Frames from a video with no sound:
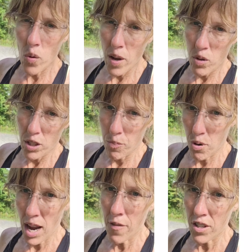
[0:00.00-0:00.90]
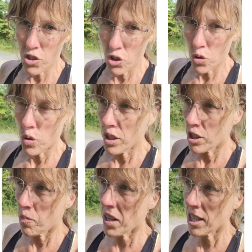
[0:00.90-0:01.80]
why I went to private school is
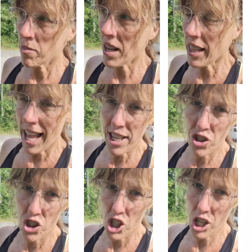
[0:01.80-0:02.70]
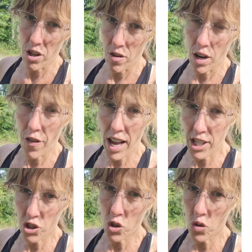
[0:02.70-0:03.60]
because my last year of high
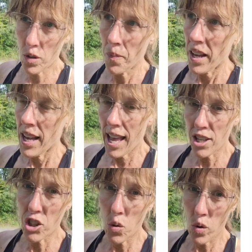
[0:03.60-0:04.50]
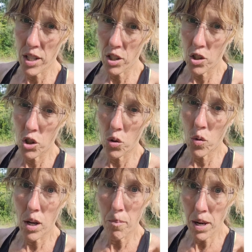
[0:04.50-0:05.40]
school, I actually went to
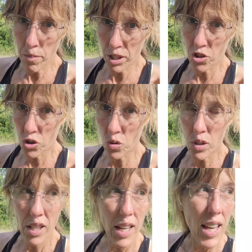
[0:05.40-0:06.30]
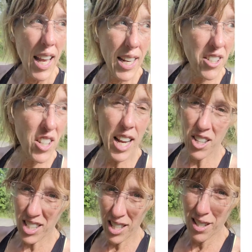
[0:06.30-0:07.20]
a public school. And he said, I
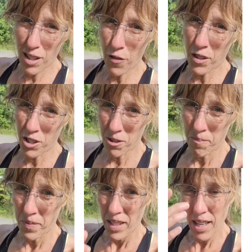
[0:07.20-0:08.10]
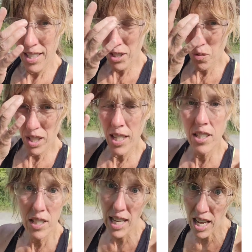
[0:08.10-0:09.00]
could tell the difference. I said, really? He
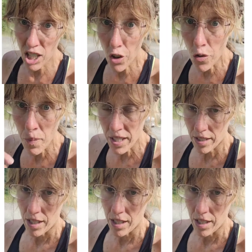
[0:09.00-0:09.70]
says, yeah, government.